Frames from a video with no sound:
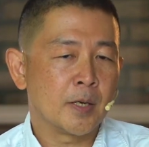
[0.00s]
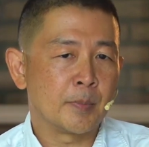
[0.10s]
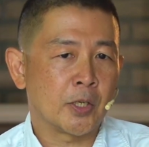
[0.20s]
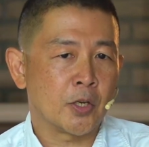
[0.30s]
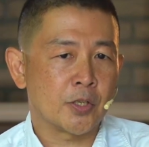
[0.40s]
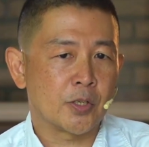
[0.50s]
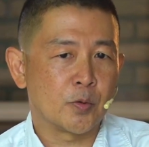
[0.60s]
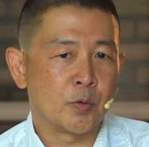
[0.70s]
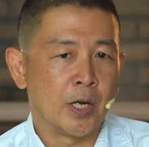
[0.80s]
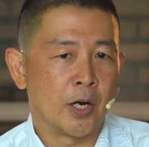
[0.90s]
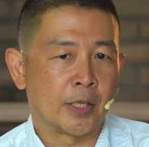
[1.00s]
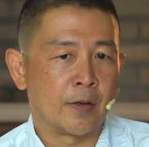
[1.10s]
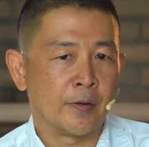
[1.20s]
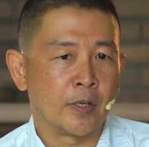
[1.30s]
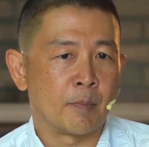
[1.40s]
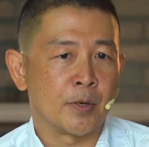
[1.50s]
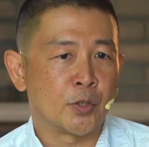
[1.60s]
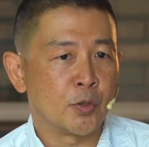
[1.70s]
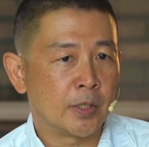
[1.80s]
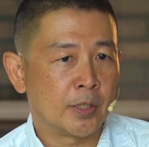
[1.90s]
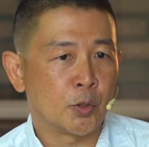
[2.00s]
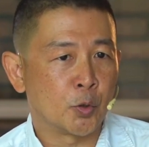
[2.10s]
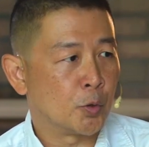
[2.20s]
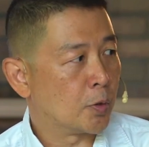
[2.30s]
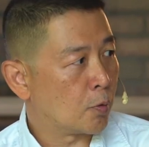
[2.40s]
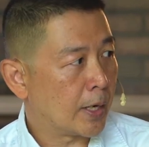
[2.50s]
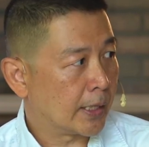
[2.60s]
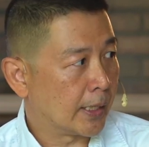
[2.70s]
because we are given opportunity to do the right